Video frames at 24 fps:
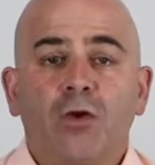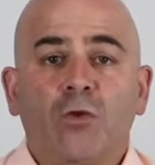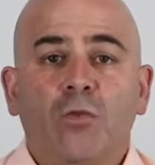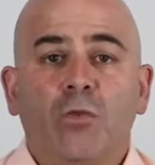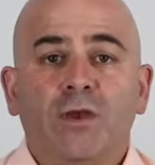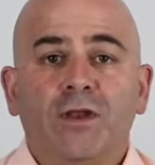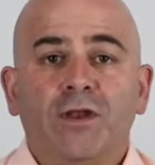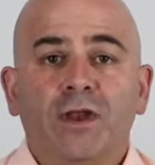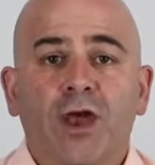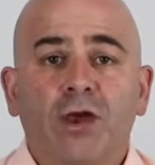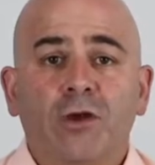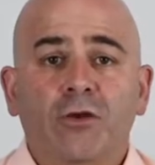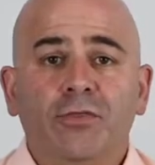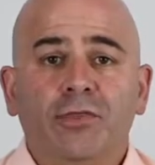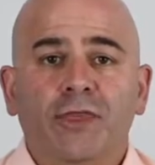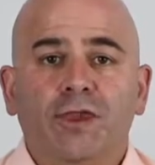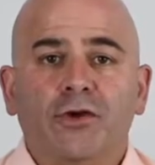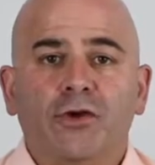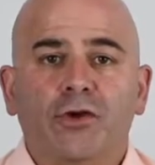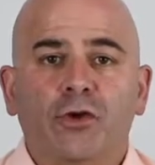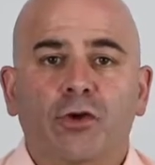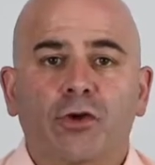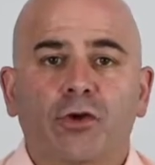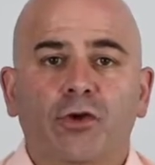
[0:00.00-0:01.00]
We know
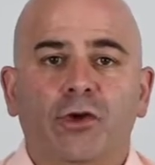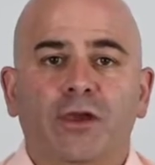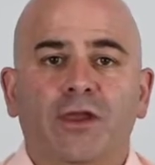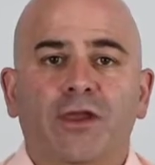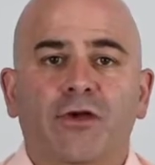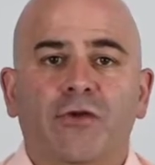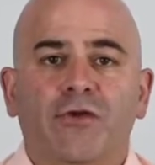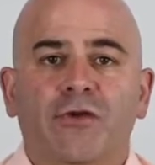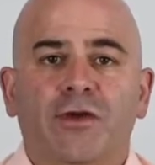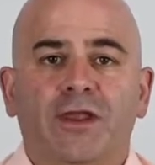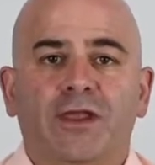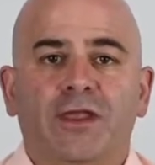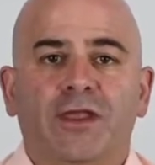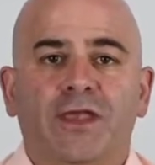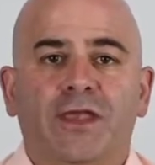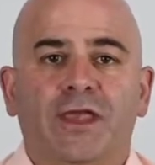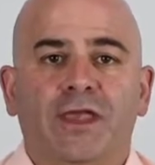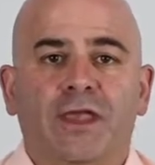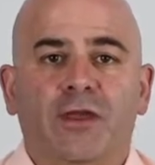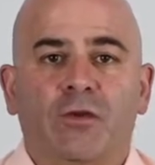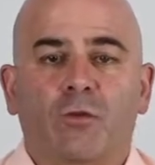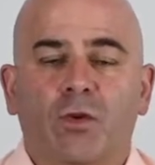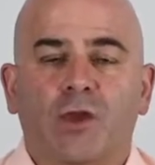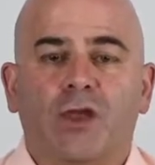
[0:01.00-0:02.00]
that earlier in the
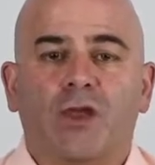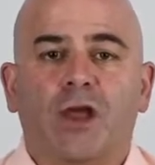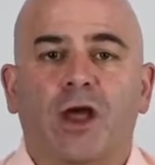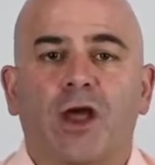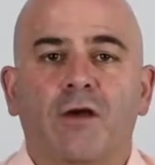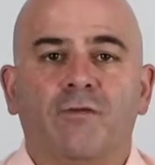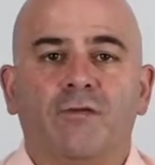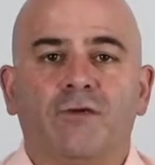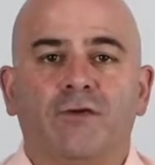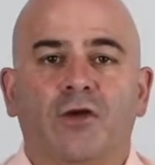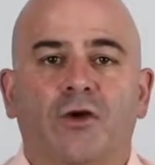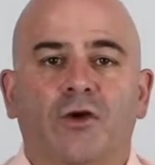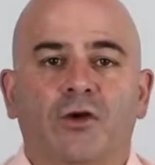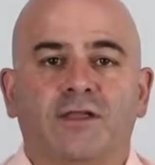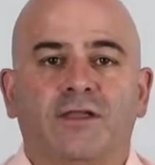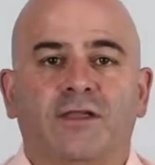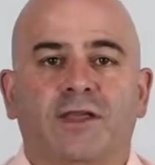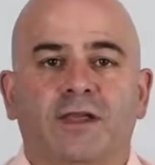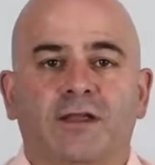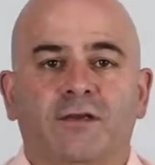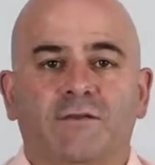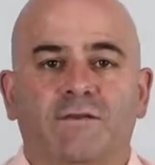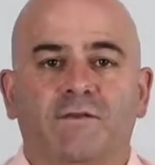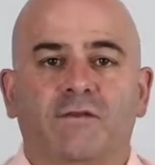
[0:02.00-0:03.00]
year, when
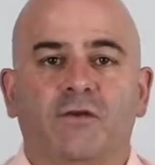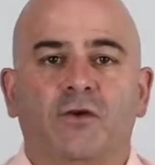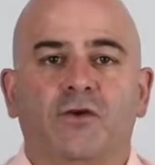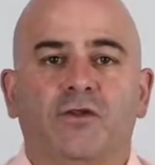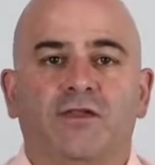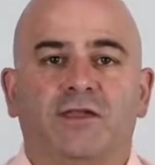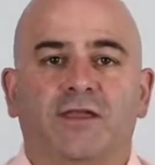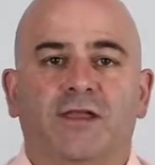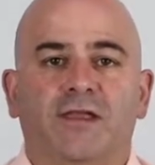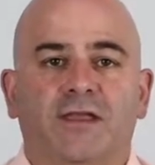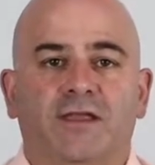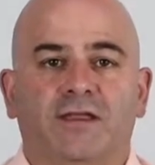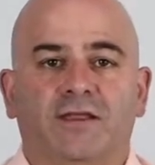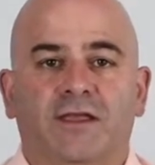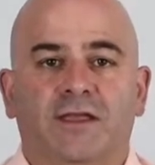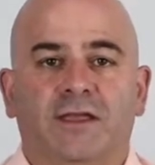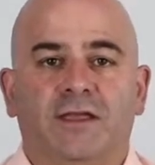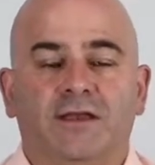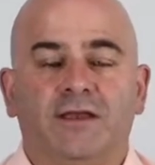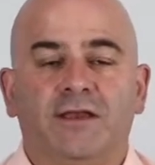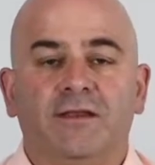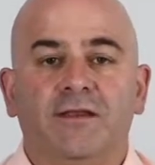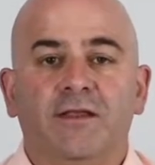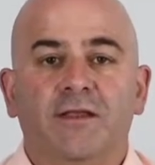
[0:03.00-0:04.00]
COVID-19 first kicked
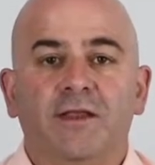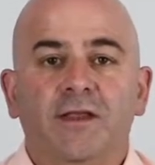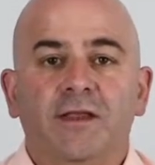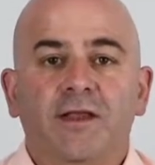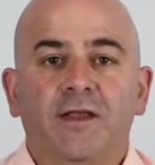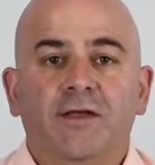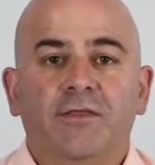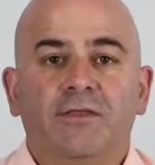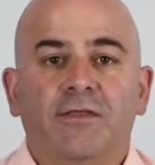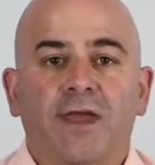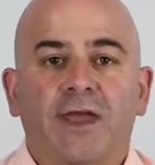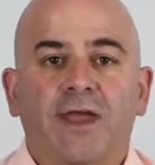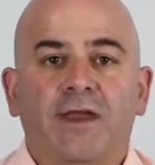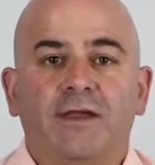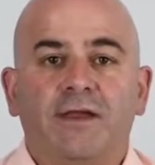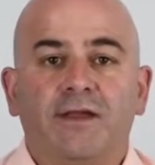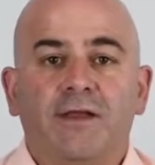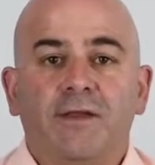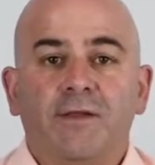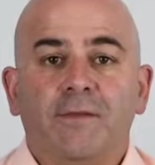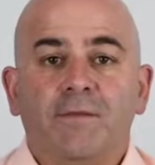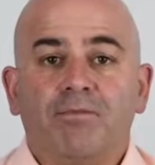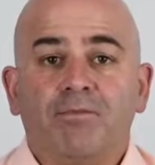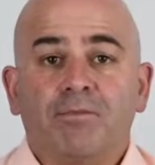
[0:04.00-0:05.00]
in, that
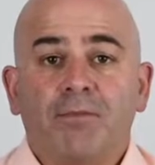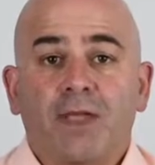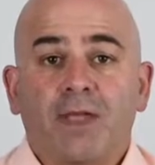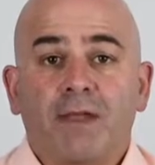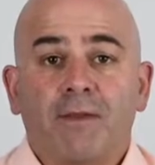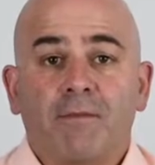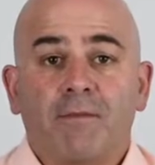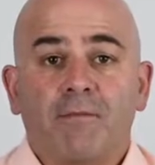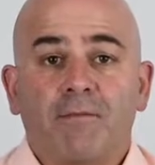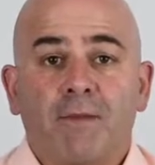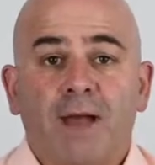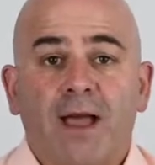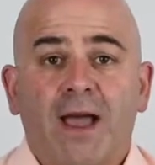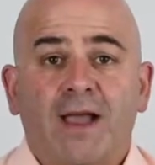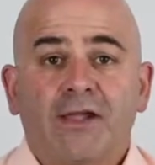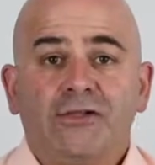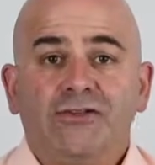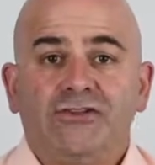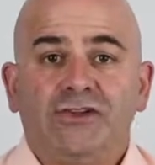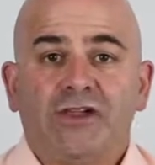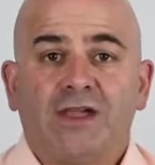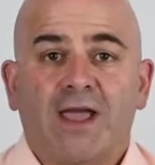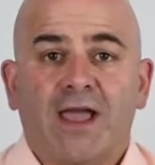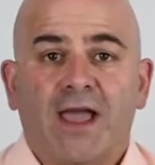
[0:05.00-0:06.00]
March,
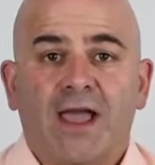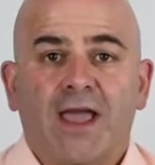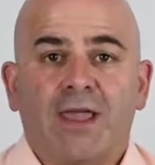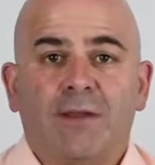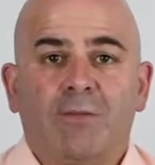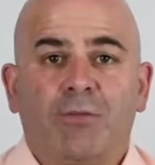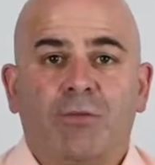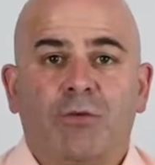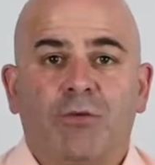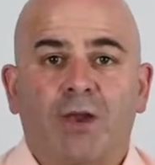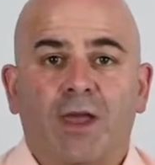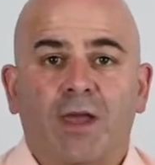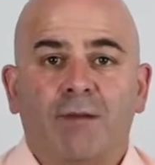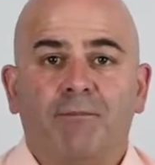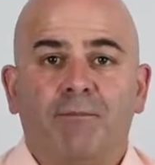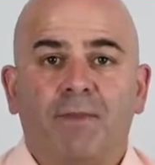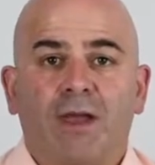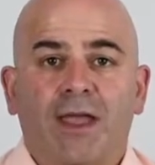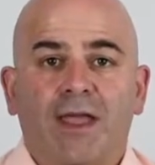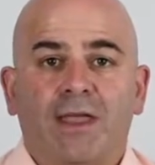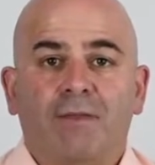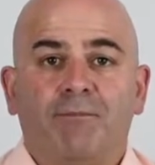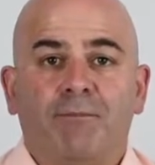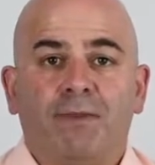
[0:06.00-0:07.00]
April and
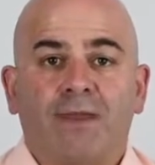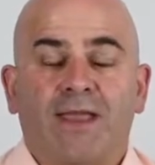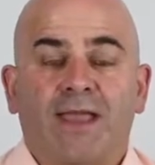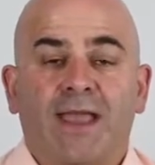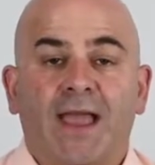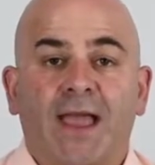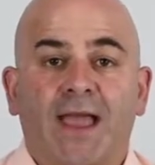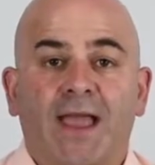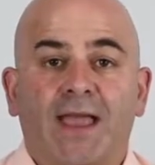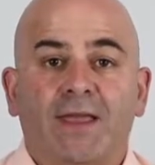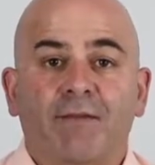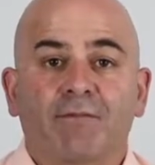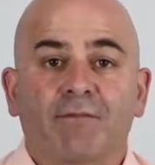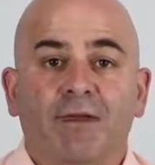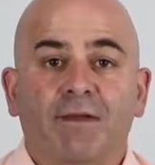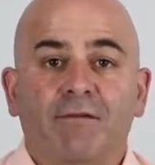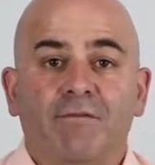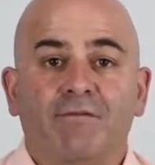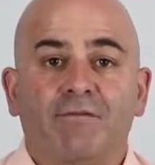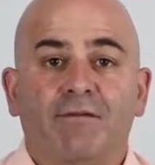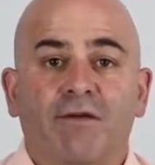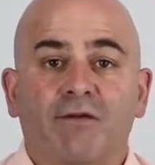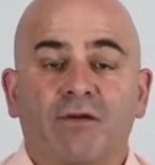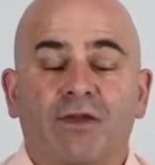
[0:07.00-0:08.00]
May became
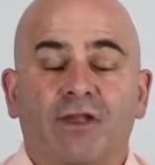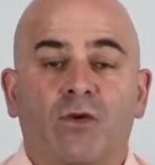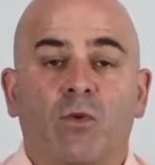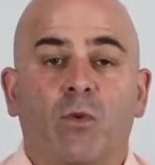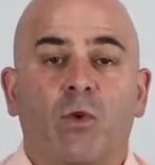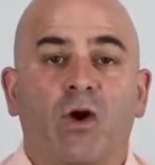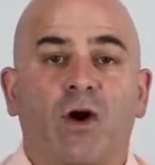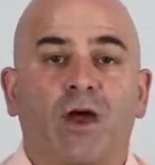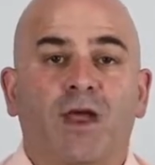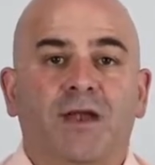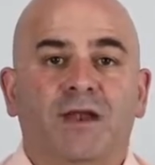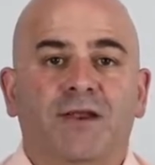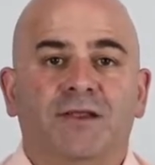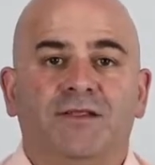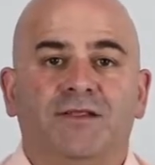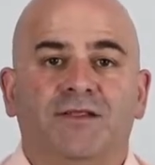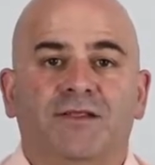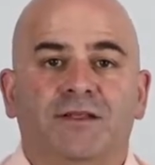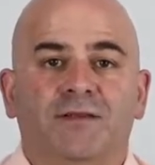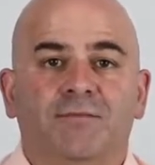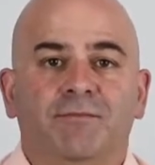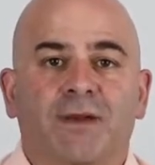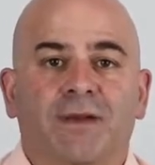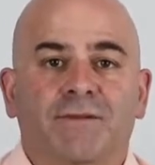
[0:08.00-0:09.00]
very quiet
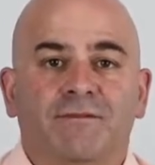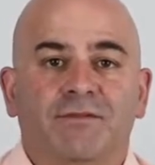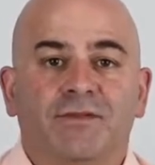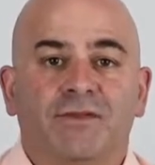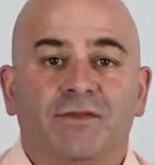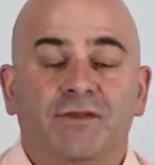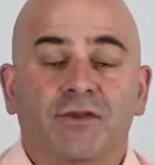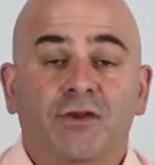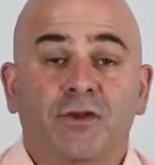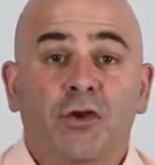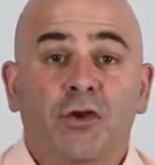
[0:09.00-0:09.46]
listing months.